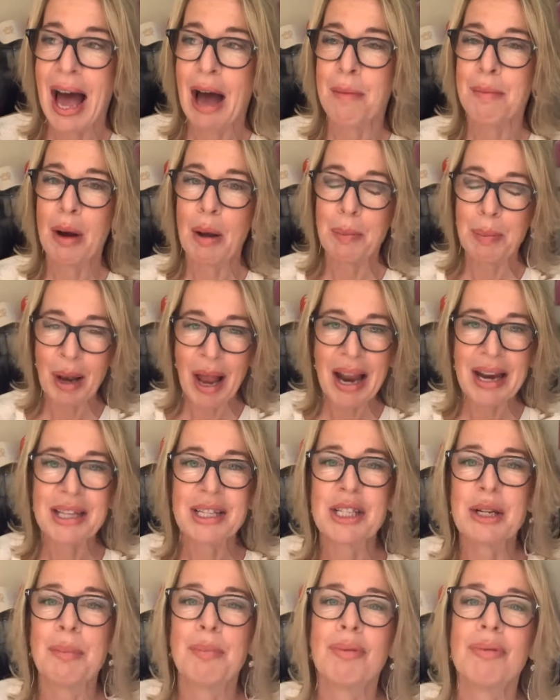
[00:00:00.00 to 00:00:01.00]
And my plan
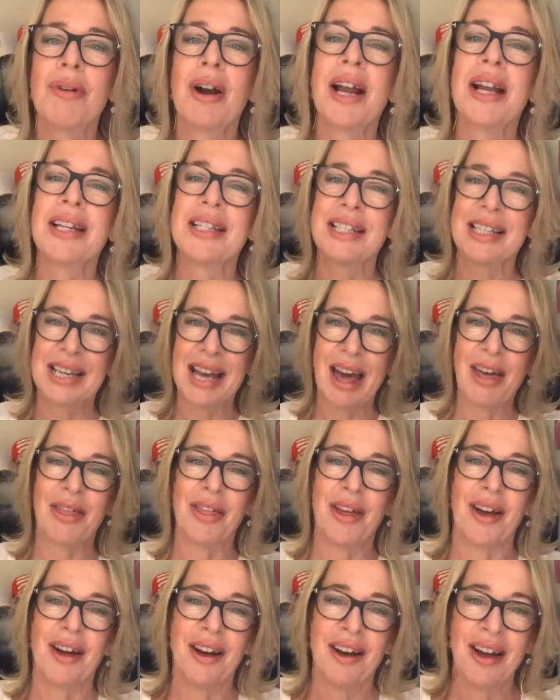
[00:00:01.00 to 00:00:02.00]
is to bring
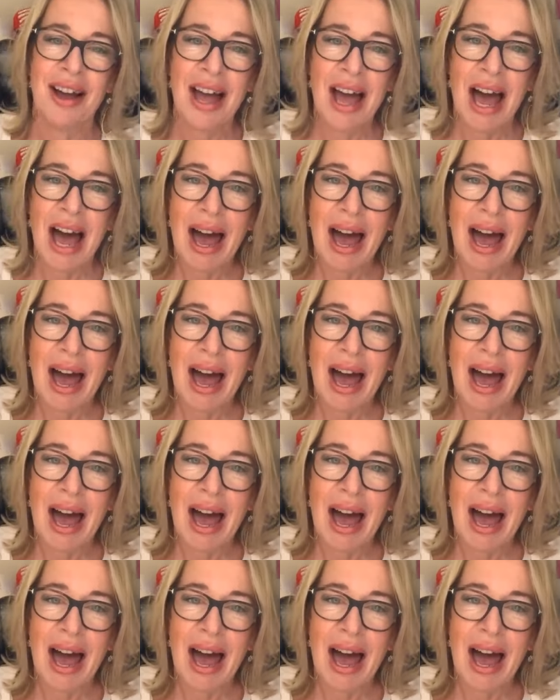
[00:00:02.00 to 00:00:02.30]
together